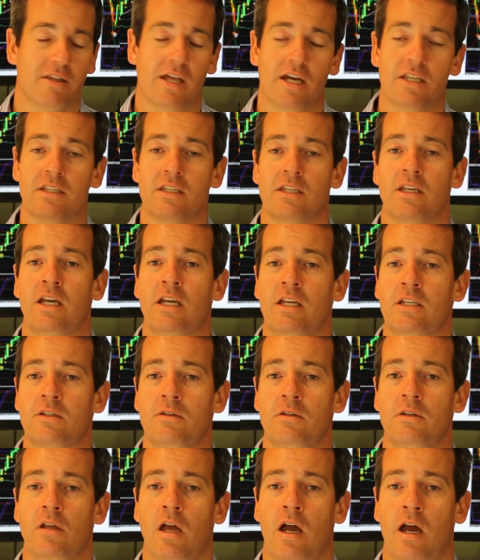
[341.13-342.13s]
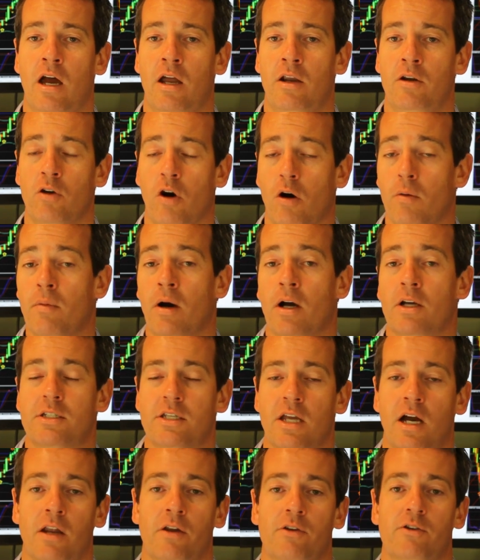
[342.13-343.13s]
That is not my
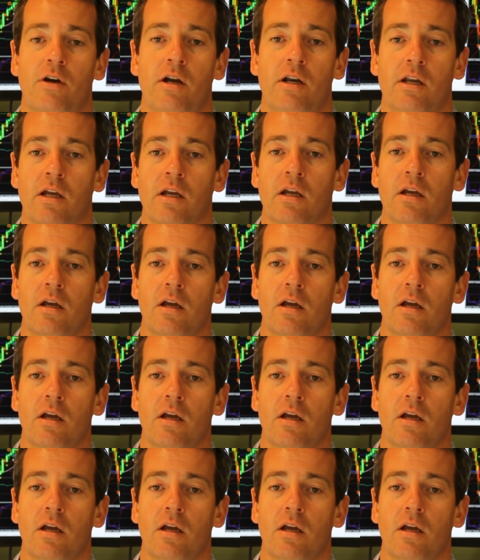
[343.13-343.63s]
style of trading.